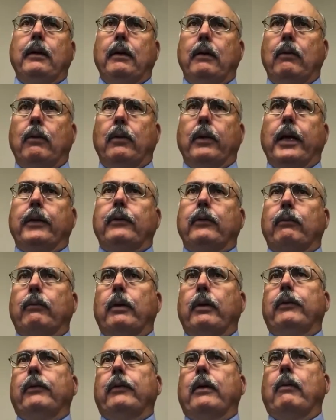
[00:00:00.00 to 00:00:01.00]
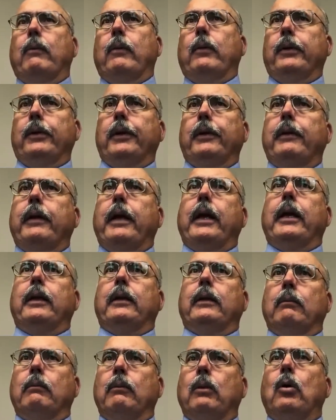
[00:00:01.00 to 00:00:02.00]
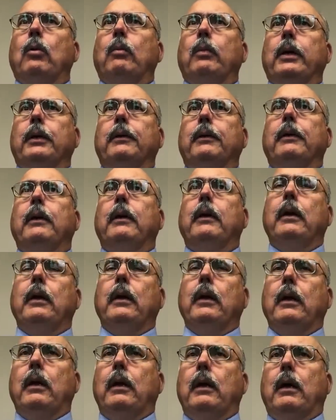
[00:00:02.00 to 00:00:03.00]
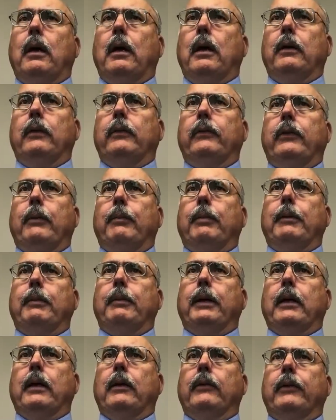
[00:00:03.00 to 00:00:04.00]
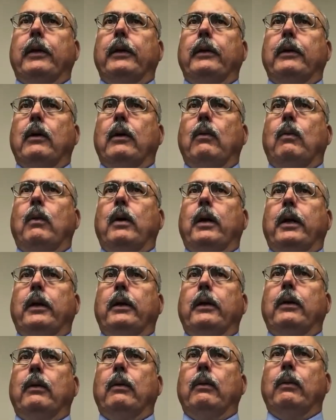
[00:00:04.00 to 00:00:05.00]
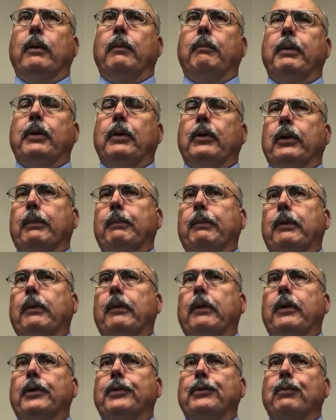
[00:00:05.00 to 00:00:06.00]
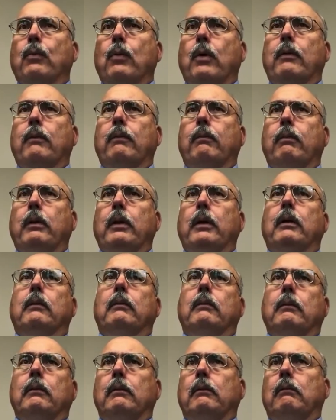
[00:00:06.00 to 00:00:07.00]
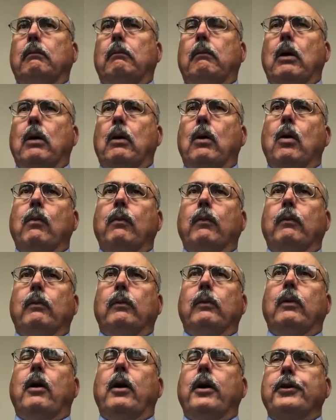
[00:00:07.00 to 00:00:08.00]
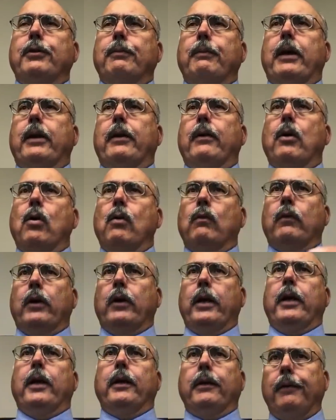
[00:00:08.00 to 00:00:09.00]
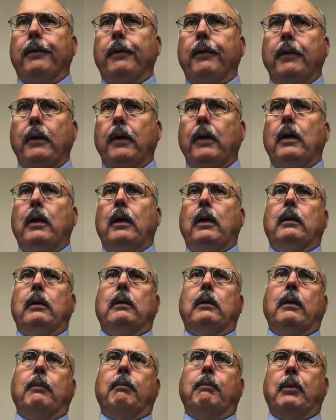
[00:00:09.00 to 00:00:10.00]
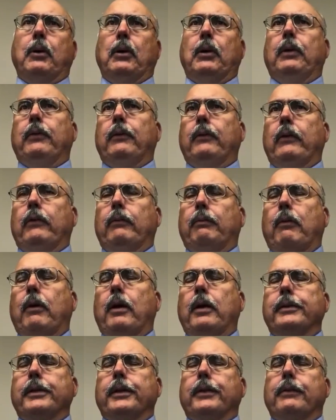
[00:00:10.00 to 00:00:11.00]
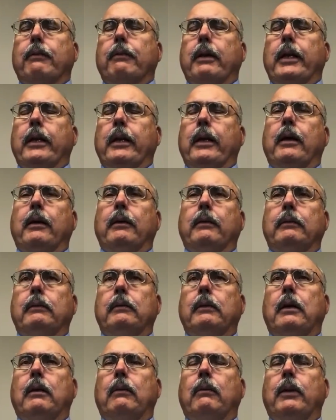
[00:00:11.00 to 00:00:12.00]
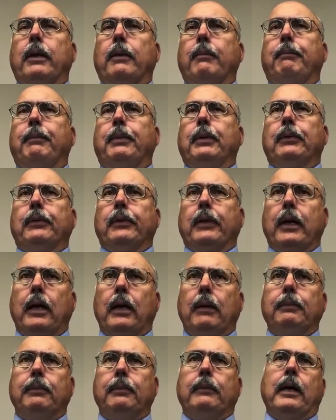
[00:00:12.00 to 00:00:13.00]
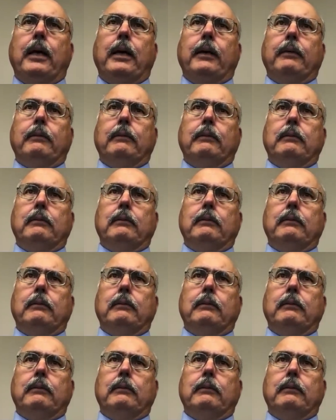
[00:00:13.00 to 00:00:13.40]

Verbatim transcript: well, that's a risk I'm willing to take at the moment, uh, simply because I don't want to go and build up a large work, uh, over, large amount of overhead that burdens these projects right now. I want to build up, not